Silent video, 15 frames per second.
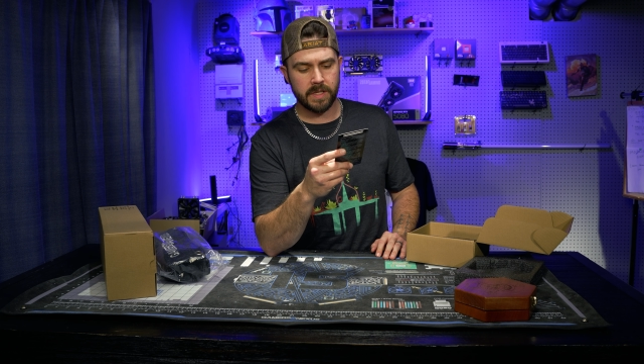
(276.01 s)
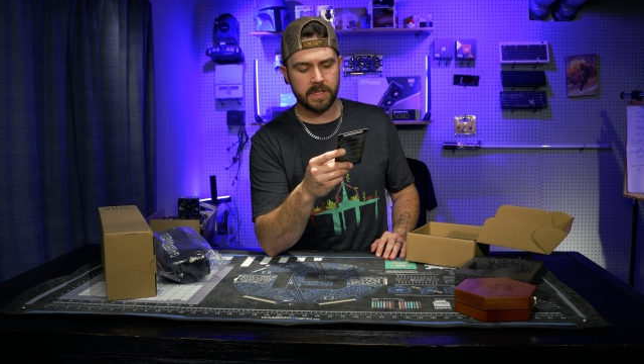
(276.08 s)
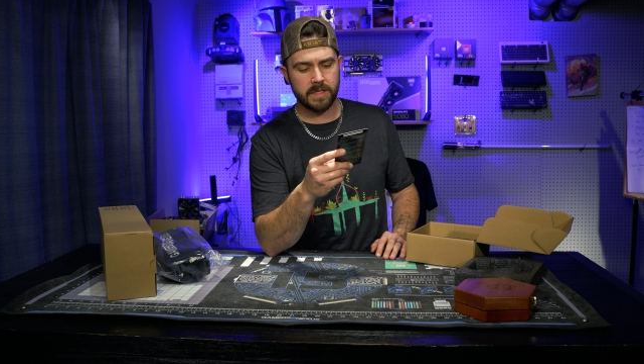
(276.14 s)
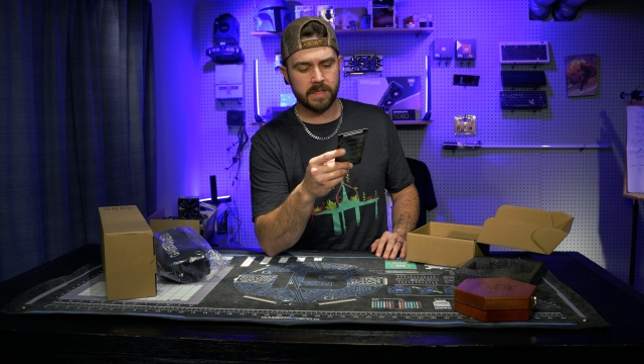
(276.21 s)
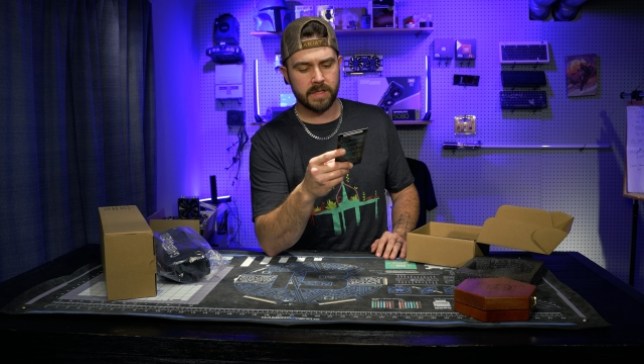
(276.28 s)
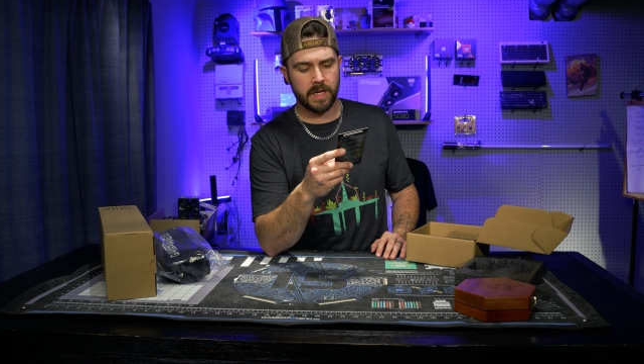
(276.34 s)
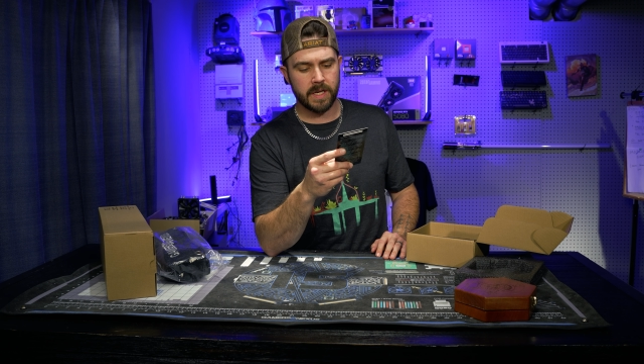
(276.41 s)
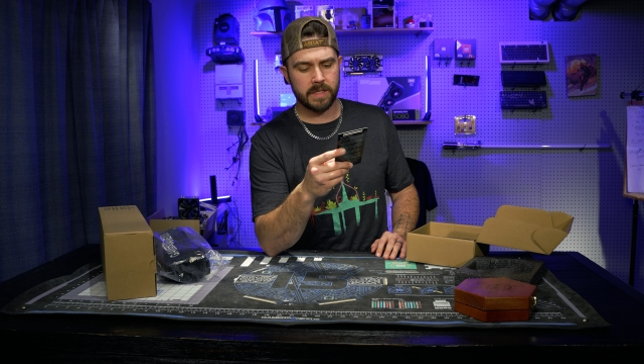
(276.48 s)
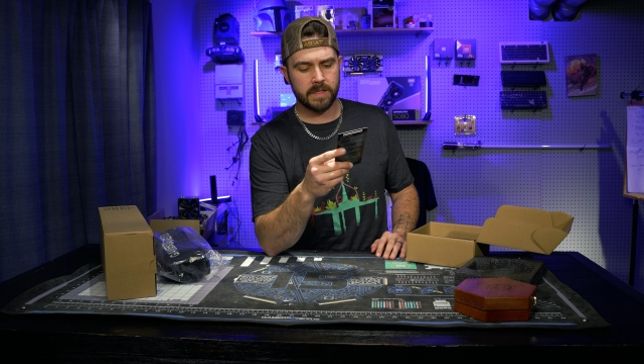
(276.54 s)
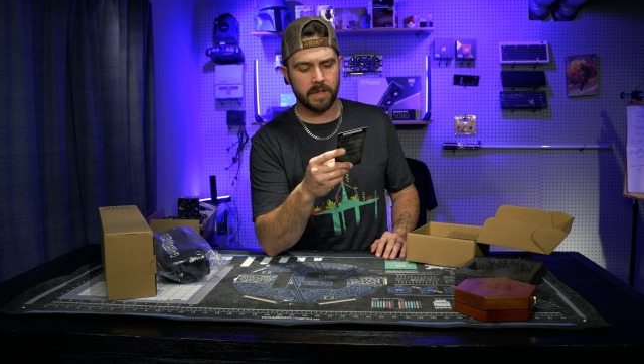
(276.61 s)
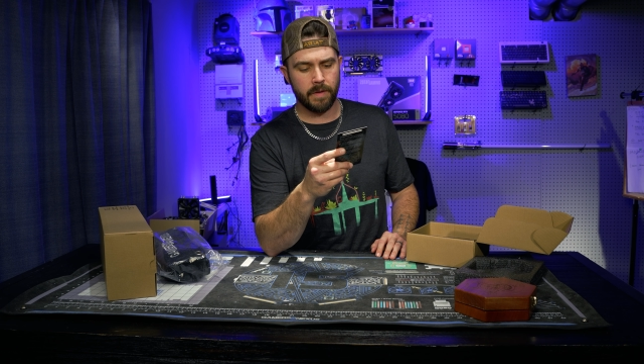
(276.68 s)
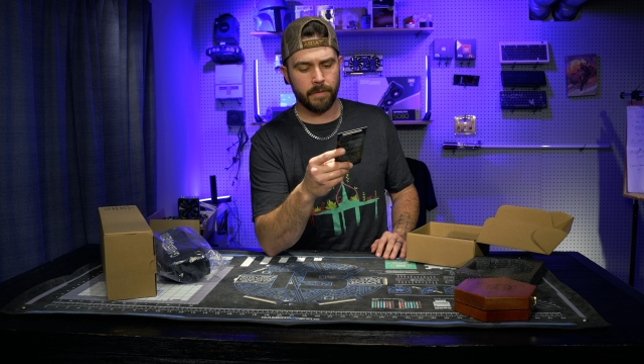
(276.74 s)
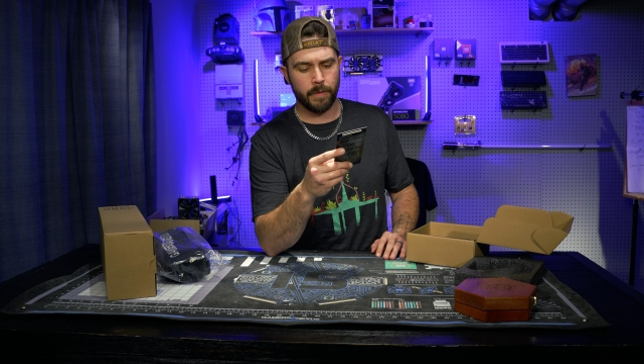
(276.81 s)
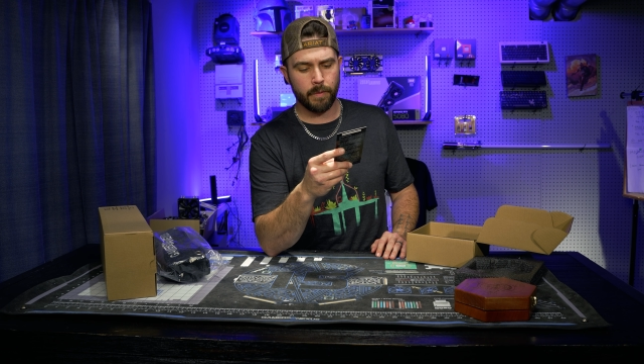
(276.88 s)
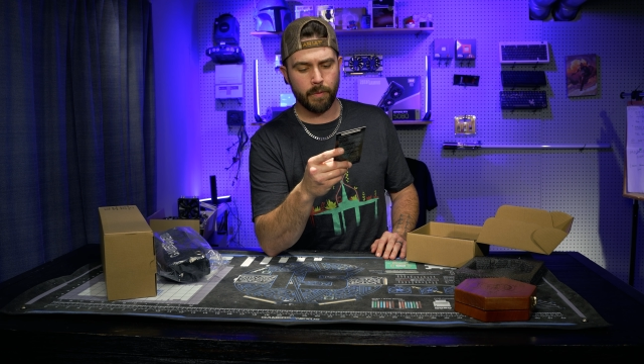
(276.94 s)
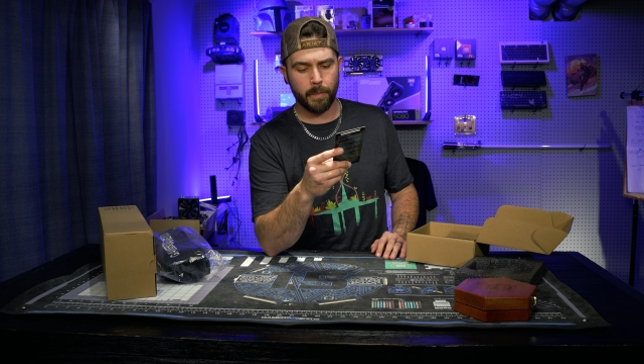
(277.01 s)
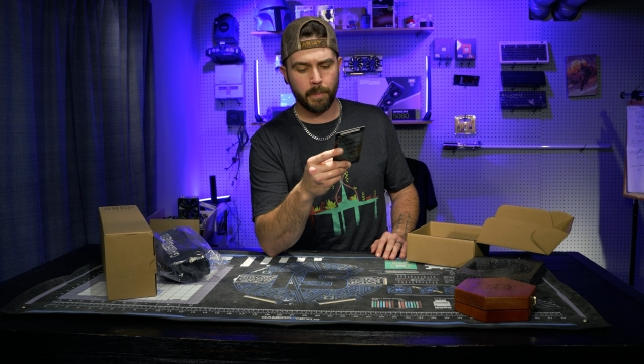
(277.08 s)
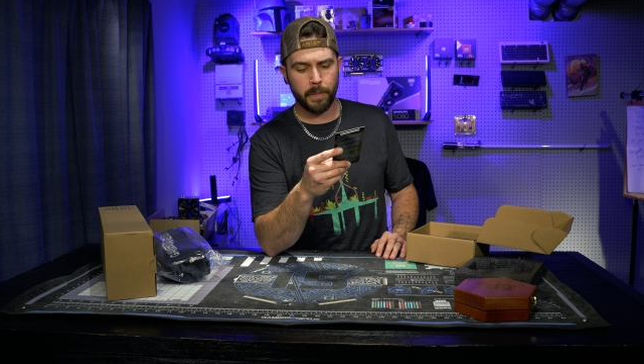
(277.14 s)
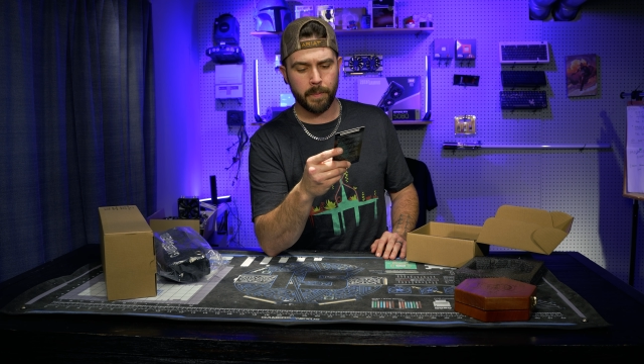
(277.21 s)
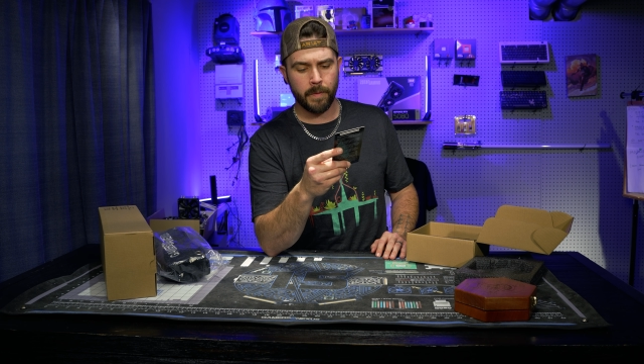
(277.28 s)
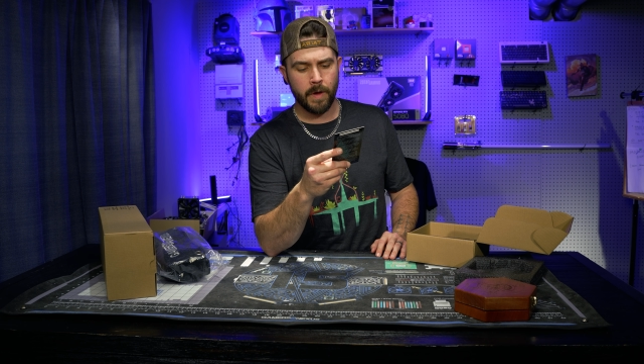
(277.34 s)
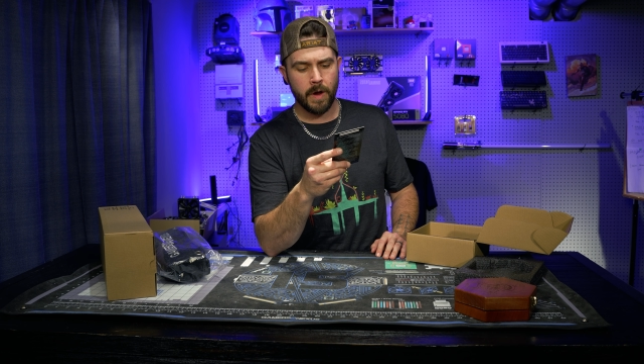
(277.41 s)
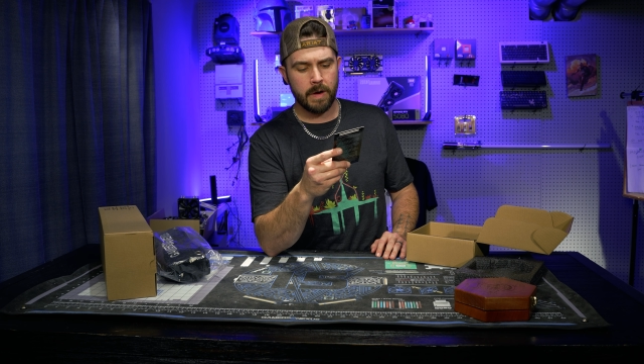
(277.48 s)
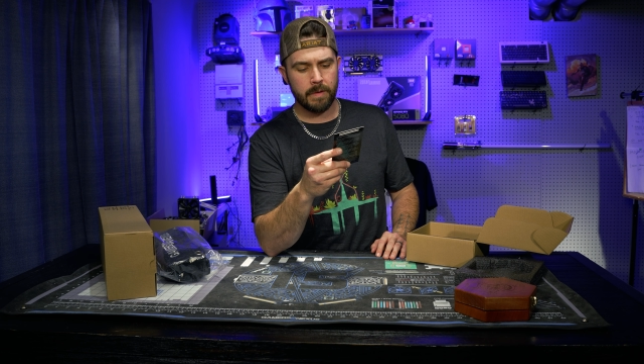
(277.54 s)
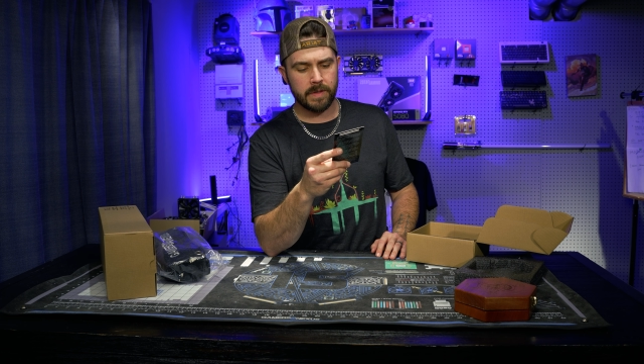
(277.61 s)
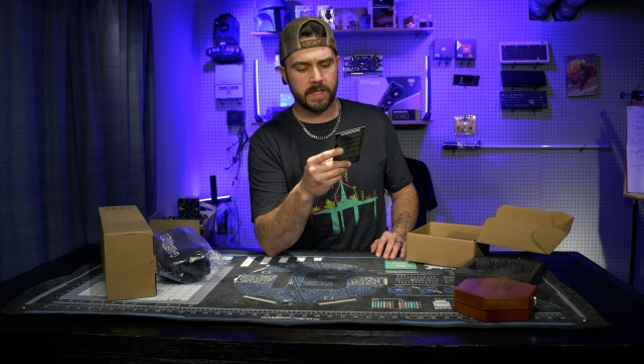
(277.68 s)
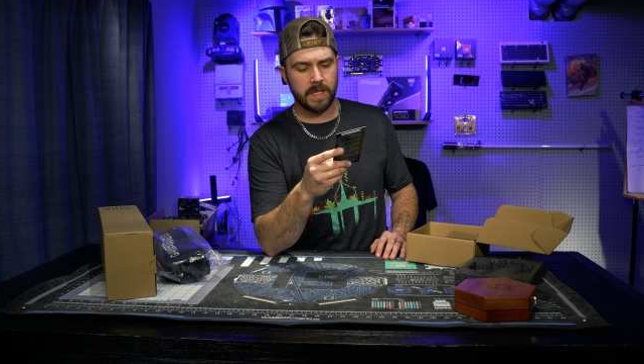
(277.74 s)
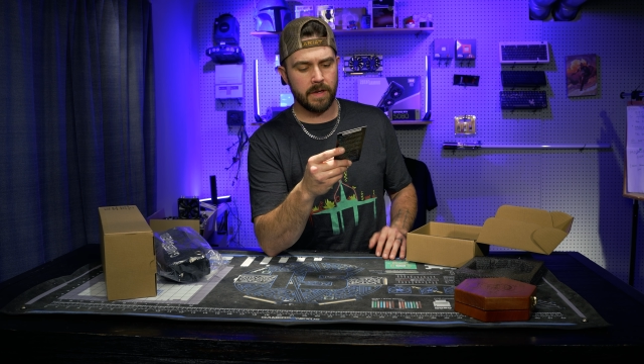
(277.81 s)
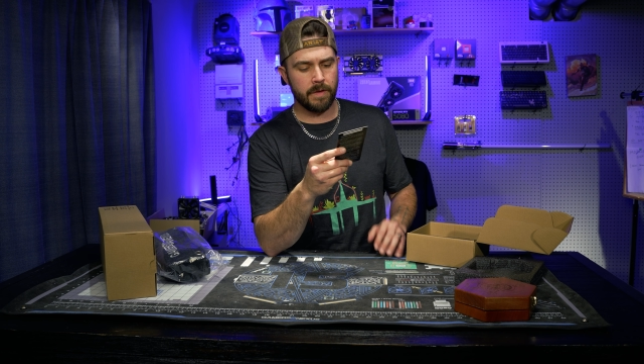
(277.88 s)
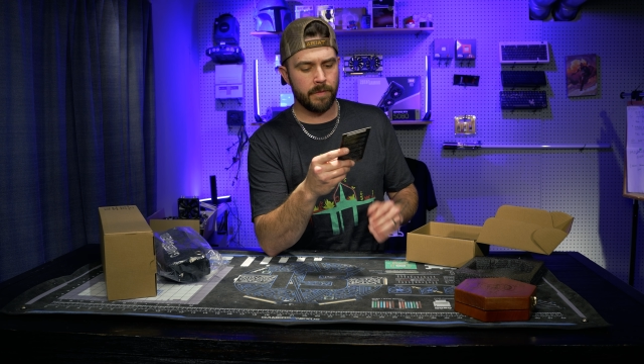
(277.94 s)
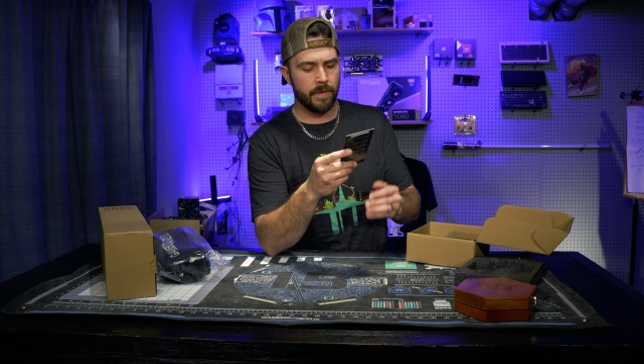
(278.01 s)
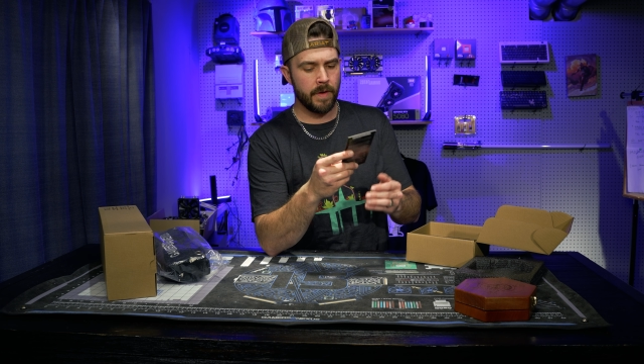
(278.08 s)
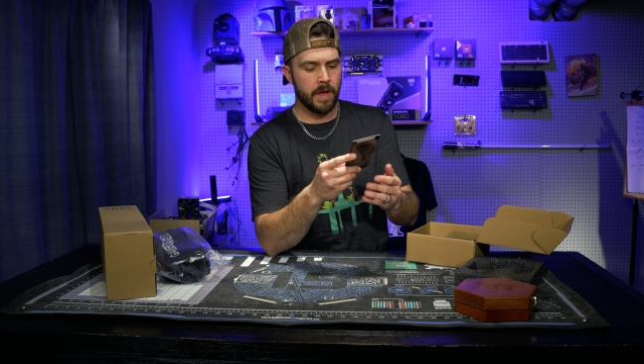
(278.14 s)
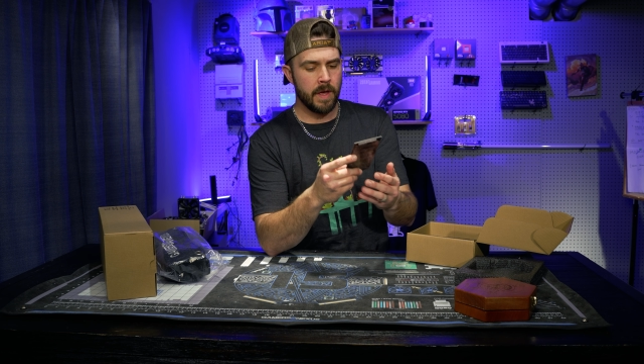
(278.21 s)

This is nice. If you receive